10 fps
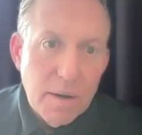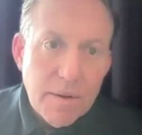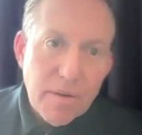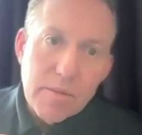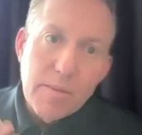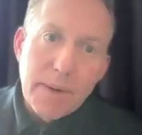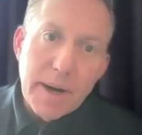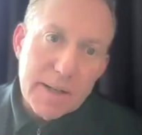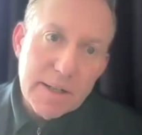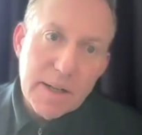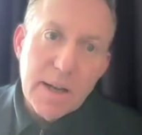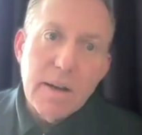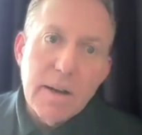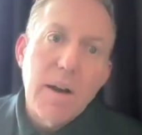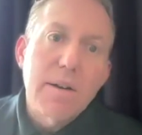from a mindset,
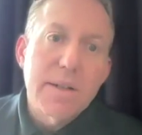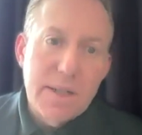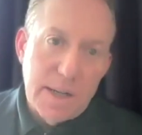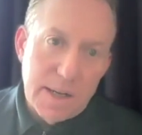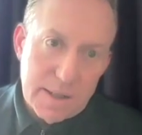heart set,